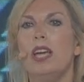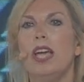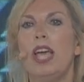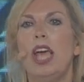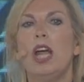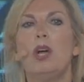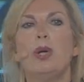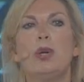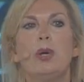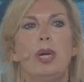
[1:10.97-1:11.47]

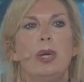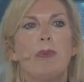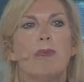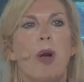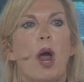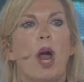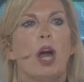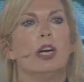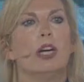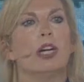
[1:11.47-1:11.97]
including
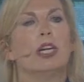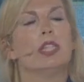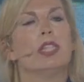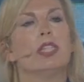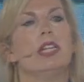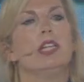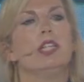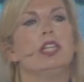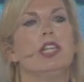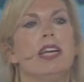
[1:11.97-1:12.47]
partners
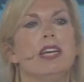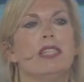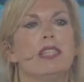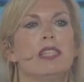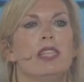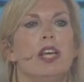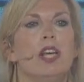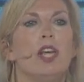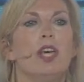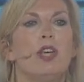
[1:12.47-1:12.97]
such as
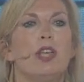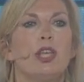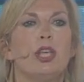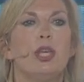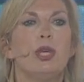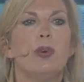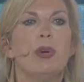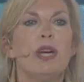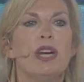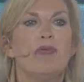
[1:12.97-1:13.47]

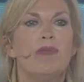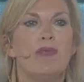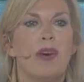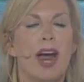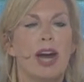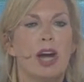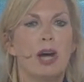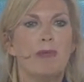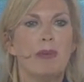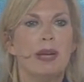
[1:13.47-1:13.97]
UN
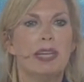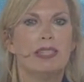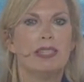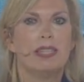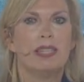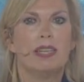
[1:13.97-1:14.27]
Environment,